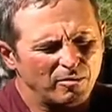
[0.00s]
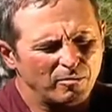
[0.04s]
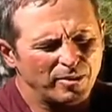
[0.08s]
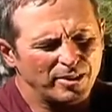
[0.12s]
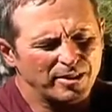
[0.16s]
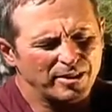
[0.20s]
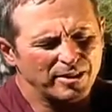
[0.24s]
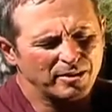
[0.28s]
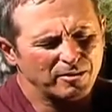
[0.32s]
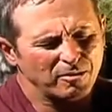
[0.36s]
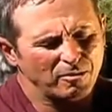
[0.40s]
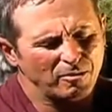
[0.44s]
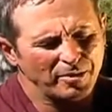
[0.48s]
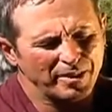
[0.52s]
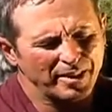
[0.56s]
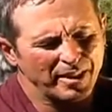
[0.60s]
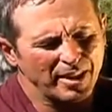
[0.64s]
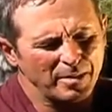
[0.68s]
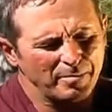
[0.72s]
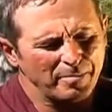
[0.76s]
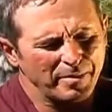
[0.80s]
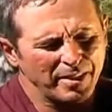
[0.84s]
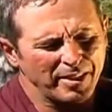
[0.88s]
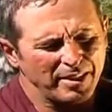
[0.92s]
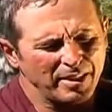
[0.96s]
which growing
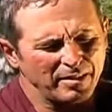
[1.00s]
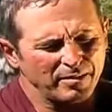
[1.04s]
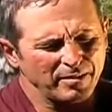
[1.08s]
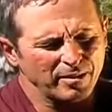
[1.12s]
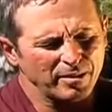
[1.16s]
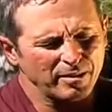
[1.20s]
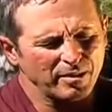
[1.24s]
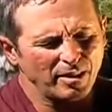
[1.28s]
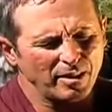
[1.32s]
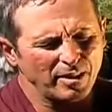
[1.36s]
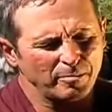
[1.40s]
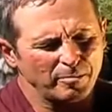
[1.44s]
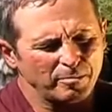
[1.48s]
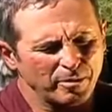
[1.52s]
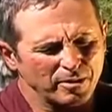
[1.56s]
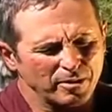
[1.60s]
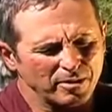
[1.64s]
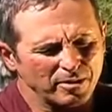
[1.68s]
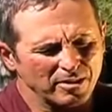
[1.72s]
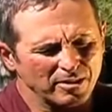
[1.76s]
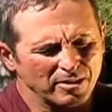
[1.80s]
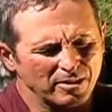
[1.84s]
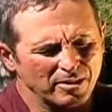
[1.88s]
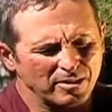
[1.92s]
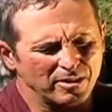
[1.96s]
up, I never thought a
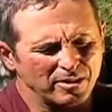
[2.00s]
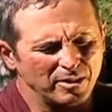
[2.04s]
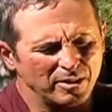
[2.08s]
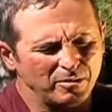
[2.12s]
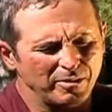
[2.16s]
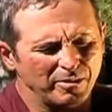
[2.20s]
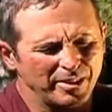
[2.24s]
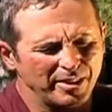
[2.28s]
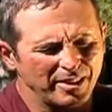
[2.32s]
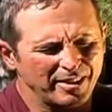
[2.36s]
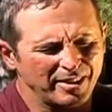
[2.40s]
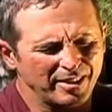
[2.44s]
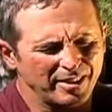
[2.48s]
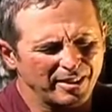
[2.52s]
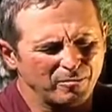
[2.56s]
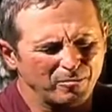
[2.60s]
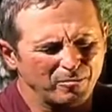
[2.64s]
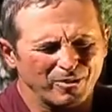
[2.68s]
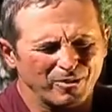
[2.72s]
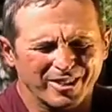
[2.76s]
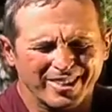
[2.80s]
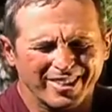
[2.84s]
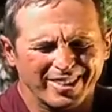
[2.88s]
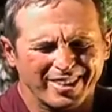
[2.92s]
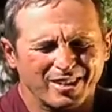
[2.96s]
person could do
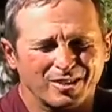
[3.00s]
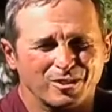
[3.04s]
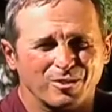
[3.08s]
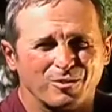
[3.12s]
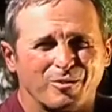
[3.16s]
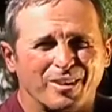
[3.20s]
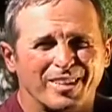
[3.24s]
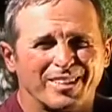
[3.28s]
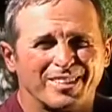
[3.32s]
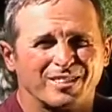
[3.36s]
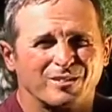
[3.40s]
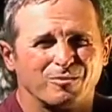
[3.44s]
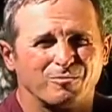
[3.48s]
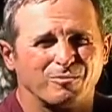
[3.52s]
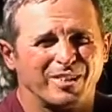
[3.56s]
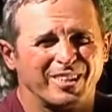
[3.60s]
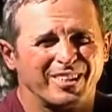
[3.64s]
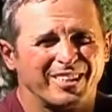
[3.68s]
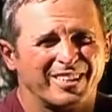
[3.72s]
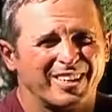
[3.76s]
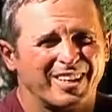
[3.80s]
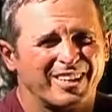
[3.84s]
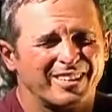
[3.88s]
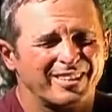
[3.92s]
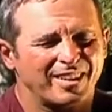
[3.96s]
anything working out twice a week.